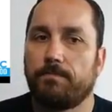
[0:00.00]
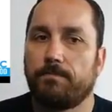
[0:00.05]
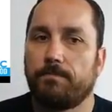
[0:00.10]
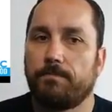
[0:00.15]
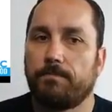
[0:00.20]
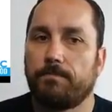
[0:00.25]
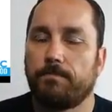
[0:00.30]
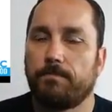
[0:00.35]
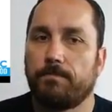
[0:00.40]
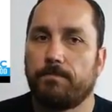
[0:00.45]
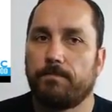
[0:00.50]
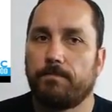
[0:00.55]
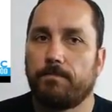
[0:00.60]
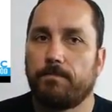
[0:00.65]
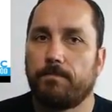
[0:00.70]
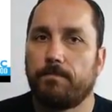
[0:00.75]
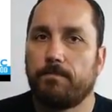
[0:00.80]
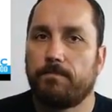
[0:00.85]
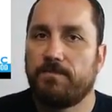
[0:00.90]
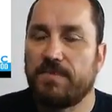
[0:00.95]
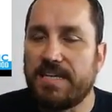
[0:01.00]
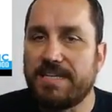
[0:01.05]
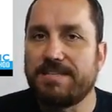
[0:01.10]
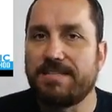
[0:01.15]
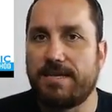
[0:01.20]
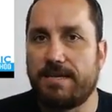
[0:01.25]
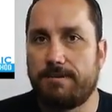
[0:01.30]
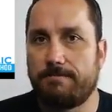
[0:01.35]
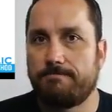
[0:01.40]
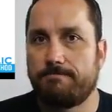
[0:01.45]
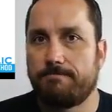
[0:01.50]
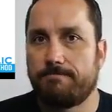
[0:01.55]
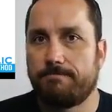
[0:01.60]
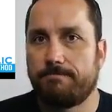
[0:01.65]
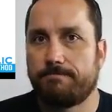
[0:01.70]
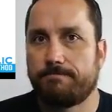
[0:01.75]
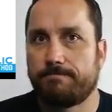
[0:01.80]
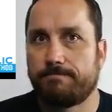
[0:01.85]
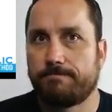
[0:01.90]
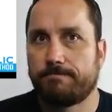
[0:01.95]
Disney. I mean,
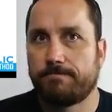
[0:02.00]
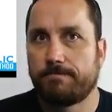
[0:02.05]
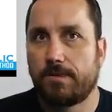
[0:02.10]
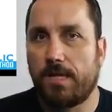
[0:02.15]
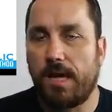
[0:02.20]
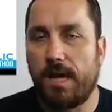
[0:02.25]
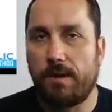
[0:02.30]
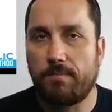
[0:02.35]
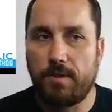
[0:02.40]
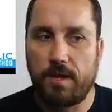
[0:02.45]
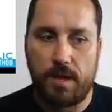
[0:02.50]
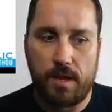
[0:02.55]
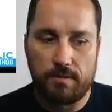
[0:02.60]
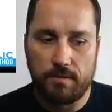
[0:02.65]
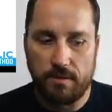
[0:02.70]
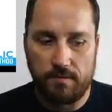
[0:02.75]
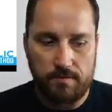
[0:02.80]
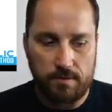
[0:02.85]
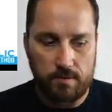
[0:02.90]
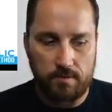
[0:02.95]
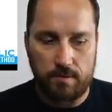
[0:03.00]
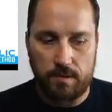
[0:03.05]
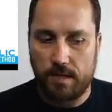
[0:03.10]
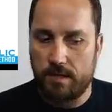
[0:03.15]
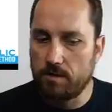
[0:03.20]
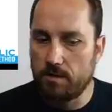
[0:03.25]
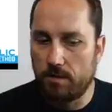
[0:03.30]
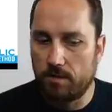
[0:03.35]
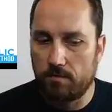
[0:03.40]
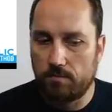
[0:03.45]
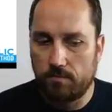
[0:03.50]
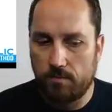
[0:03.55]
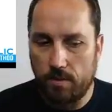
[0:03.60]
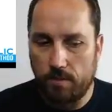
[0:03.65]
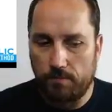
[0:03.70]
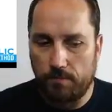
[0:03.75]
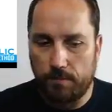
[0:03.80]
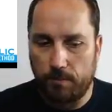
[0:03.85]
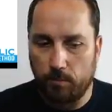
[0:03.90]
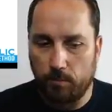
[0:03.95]
I live in Orlando, or we're based in
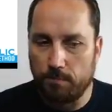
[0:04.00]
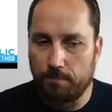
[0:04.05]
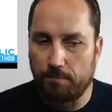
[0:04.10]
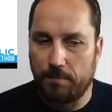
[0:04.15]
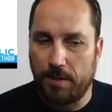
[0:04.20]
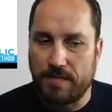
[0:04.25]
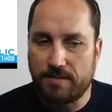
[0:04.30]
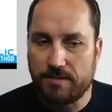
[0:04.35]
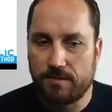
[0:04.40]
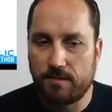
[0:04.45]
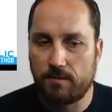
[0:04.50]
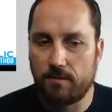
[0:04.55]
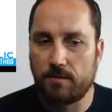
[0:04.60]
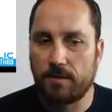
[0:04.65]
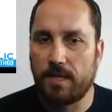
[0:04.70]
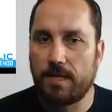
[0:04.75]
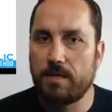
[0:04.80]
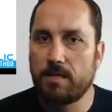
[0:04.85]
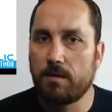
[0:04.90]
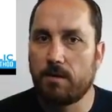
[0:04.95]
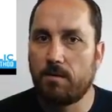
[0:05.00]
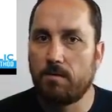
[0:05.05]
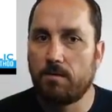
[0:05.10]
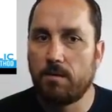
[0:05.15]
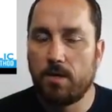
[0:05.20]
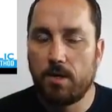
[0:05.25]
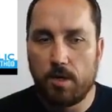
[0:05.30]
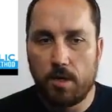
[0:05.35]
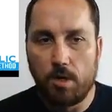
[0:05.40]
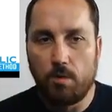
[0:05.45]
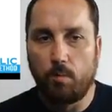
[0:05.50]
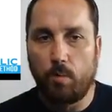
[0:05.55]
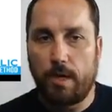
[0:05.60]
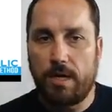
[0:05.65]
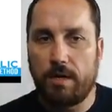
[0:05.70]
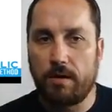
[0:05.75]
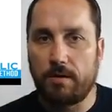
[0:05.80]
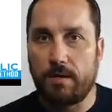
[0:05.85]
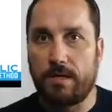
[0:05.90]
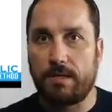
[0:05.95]
Orlando. We are in the shadow
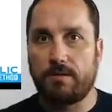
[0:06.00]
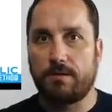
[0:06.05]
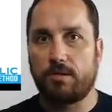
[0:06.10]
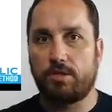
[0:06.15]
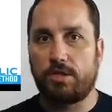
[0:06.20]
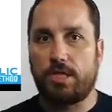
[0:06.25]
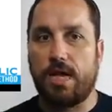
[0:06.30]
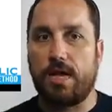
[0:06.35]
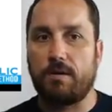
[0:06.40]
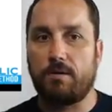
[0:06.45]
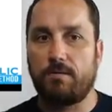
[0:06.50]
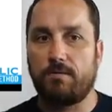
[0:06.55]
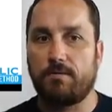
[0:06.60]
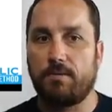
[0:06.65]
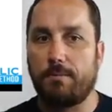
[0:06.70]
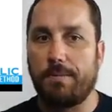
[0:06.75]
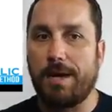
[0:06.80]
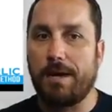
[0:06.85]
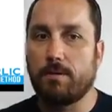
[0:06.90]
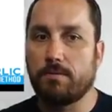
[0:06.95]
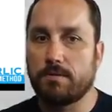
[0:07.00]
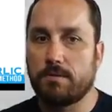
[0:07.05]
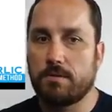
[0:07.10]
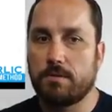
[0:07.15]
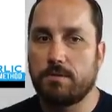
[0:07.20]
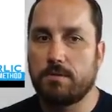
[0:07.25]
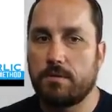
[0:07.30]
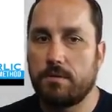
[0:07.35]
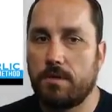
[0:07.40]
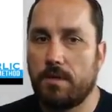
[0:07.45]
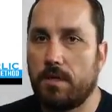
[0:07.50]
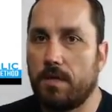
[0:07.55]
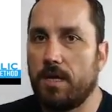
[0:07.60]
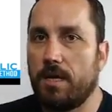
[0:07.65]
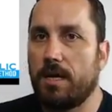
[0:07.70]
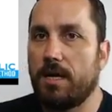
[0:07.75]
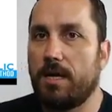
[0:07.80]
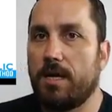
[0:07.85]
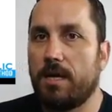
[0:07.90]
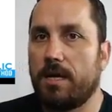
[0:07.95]
of the mouse. And this
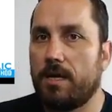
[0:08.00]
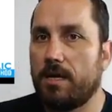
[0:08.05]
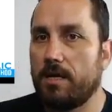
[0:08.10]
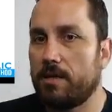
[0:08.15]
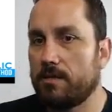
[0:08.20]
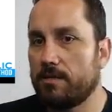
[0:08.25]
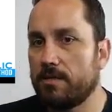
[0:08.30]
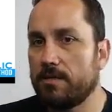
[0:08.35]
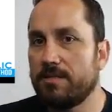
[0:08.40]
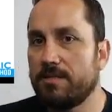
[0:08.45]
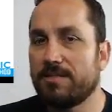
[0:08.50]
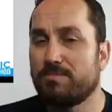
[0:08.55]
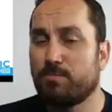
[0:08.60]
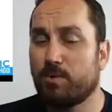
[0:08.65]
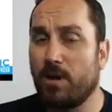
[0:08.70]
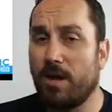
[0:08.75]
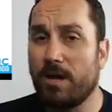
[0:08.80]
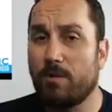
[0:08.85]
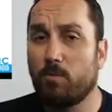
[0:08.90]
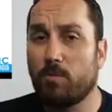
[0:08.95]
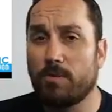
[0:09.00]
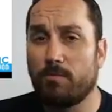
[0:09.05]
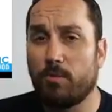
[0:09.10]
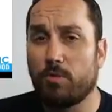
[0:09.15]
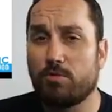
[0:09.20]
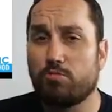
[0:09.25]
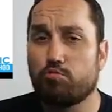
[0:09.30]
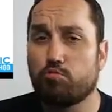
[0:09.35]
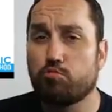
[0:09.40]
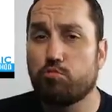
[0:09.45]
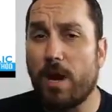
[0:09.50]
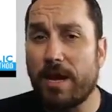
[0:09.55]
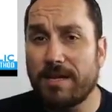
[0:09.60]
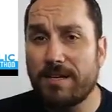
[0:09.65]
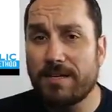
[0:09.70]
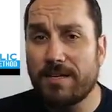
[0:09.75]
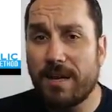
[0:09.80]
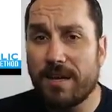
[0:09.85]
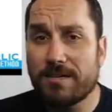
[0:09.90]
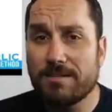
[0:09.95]
is probably one of the most recognized logos in
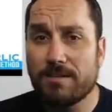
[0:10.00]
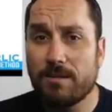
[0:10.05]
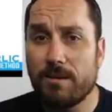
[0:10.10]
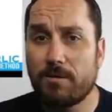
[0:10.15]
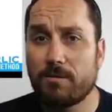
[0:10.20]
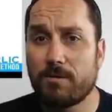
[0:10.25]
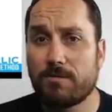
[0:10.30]
the world.